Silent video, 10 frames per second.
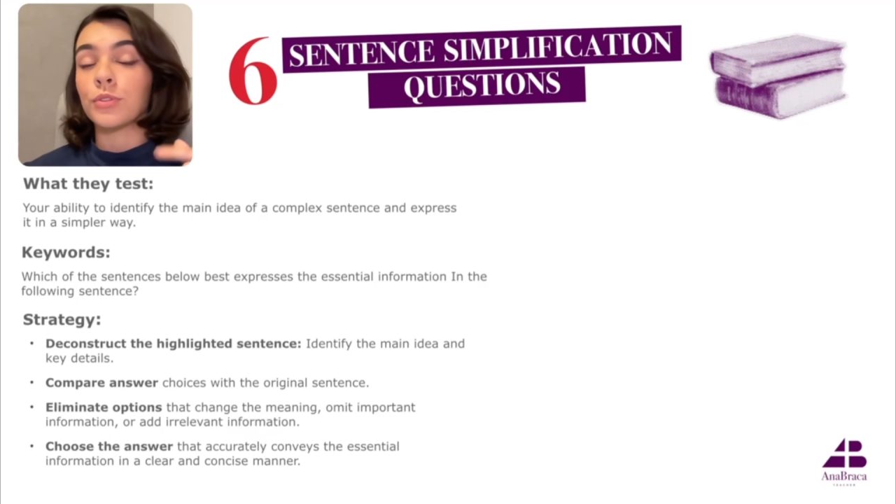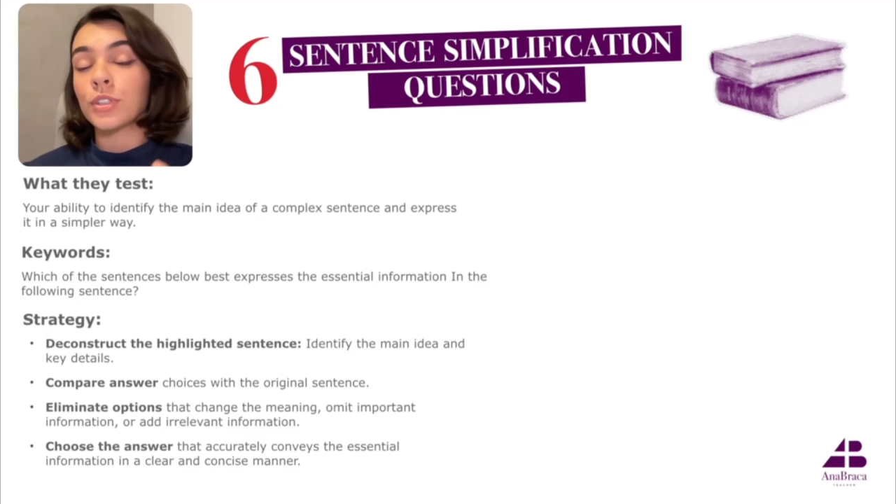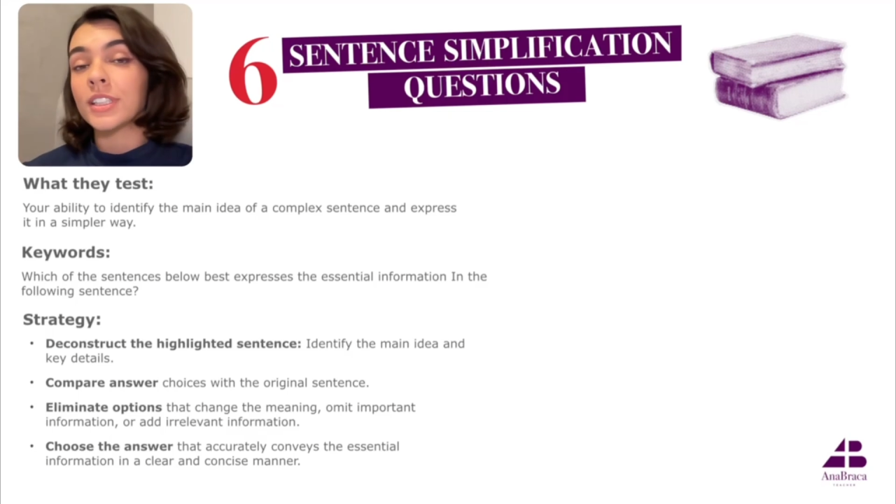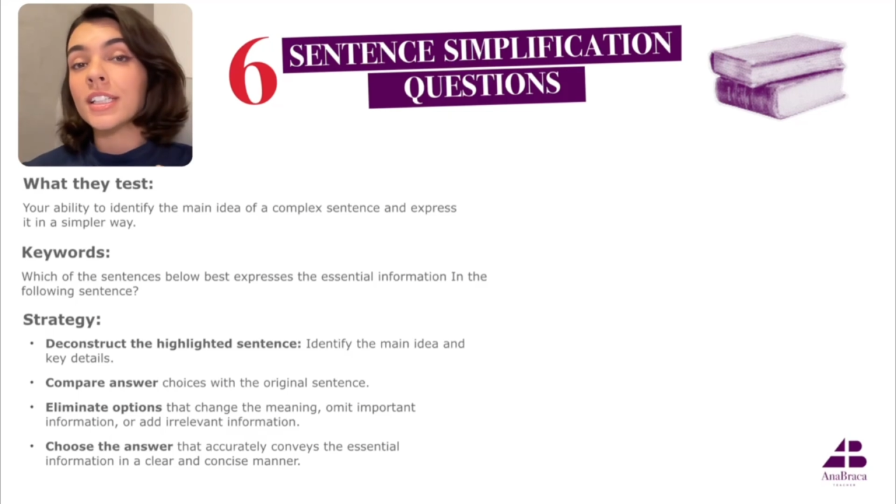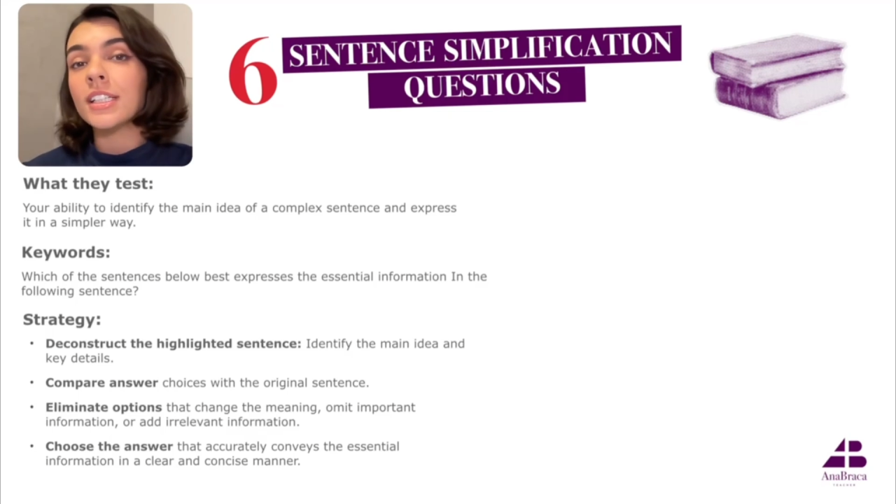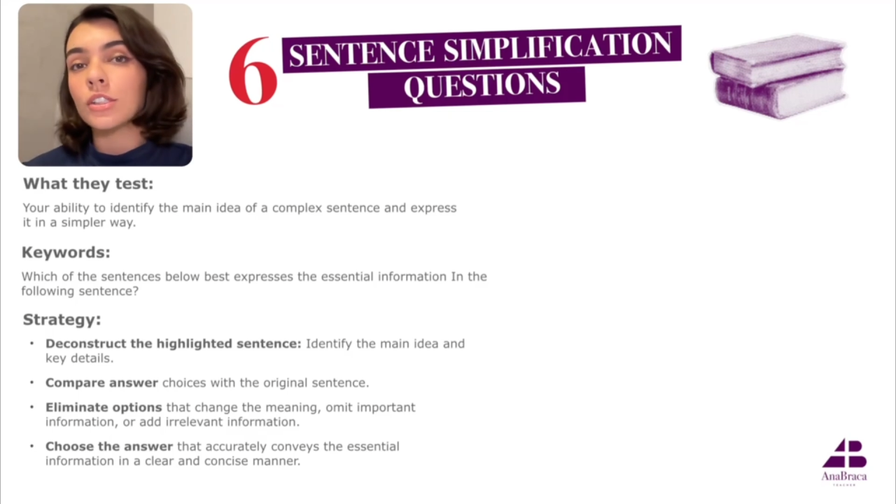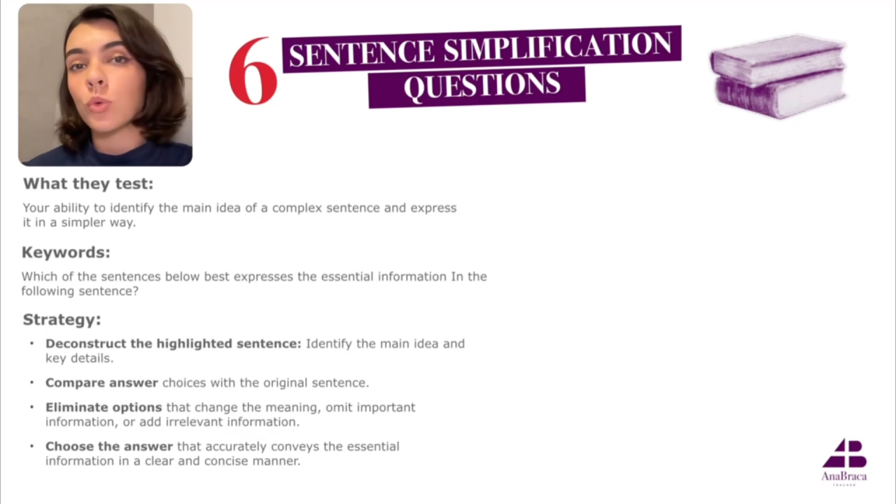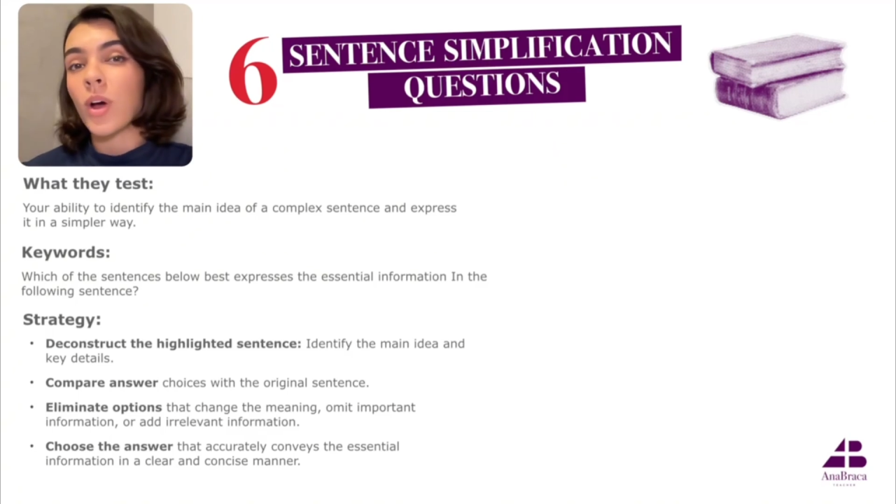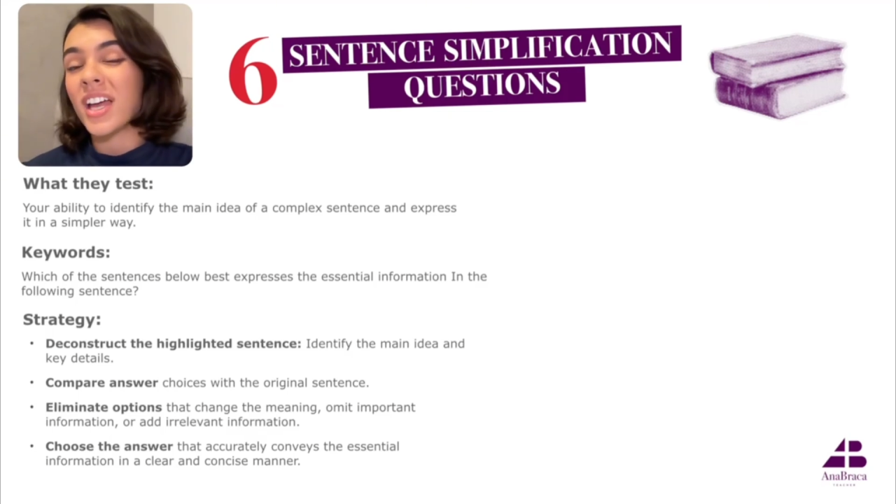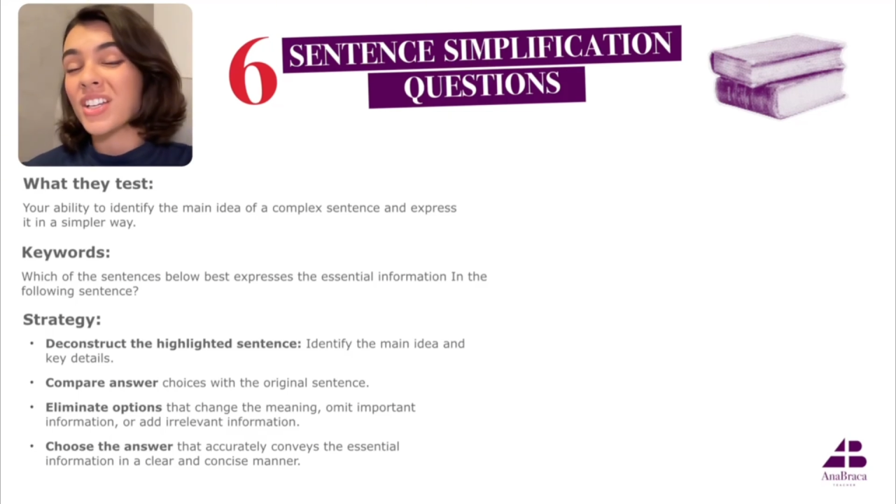For this
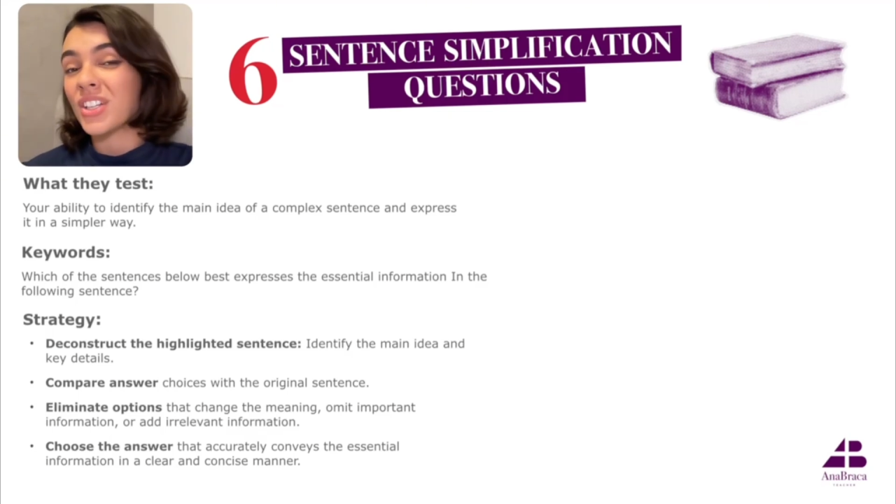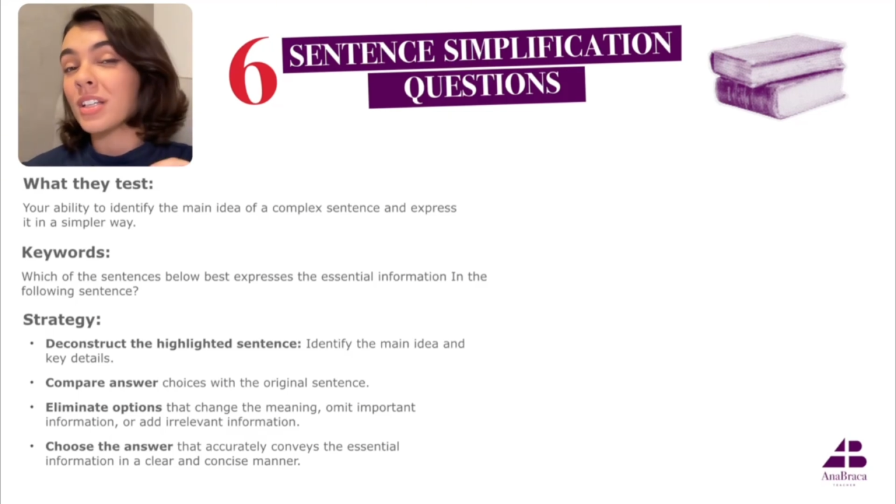question,